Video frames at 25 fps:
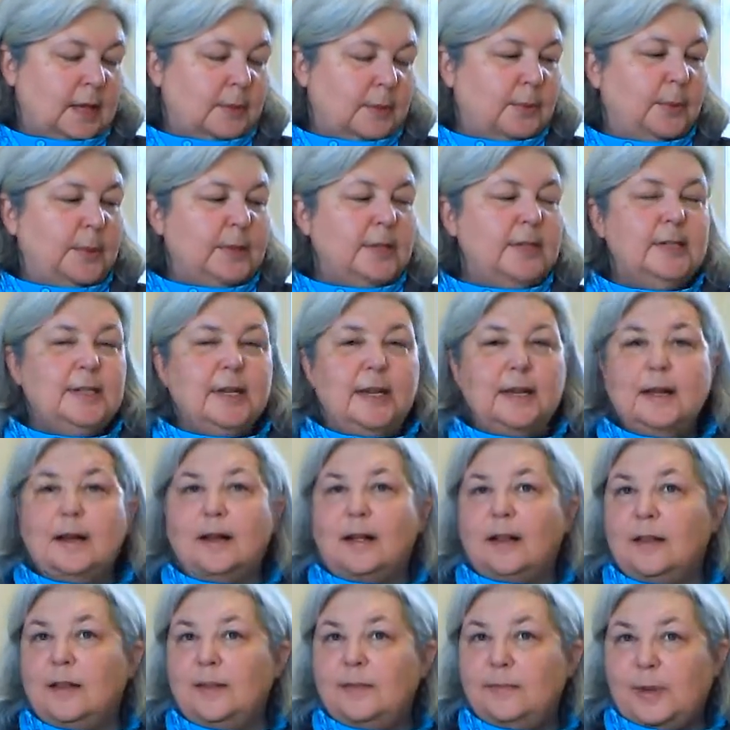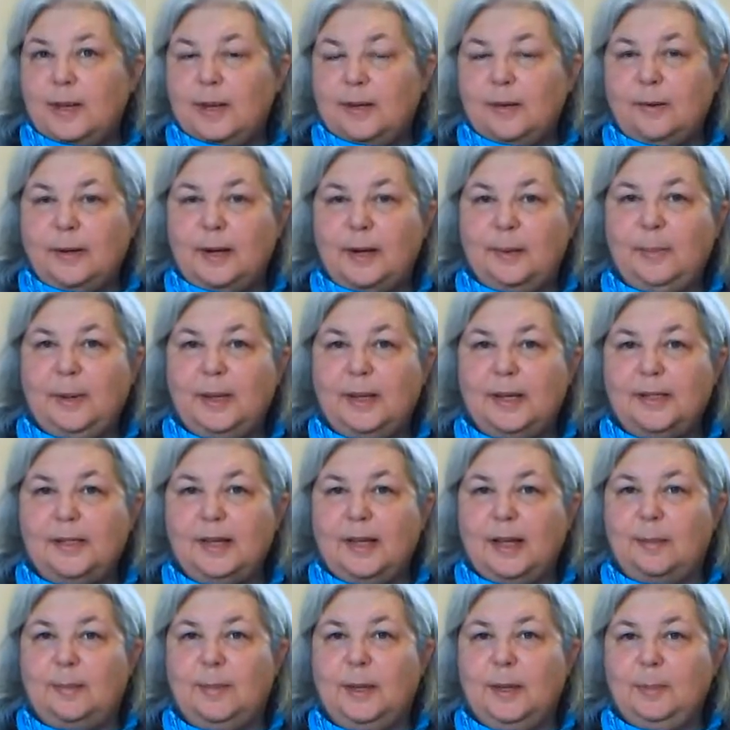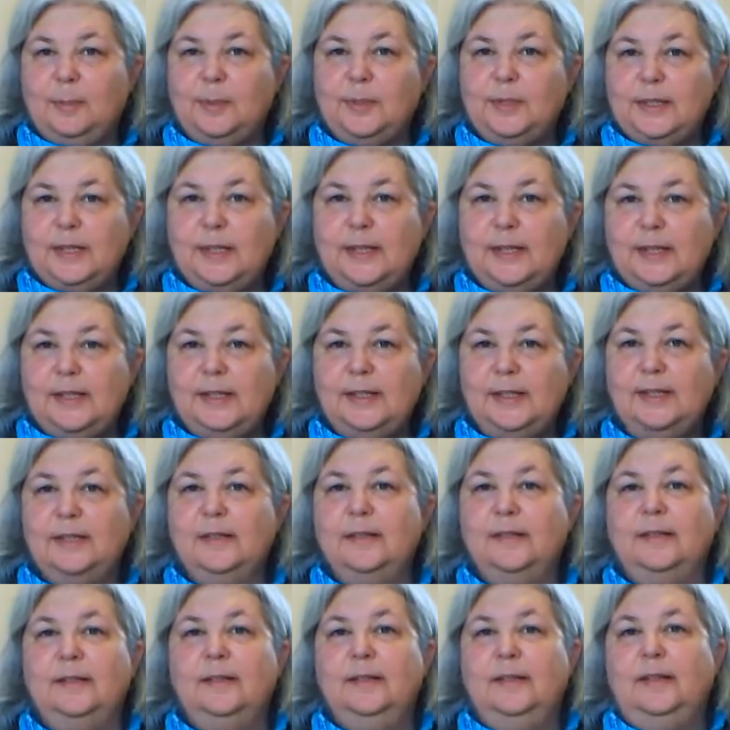I'm going to take all of my grandpa's hot pepper seeds,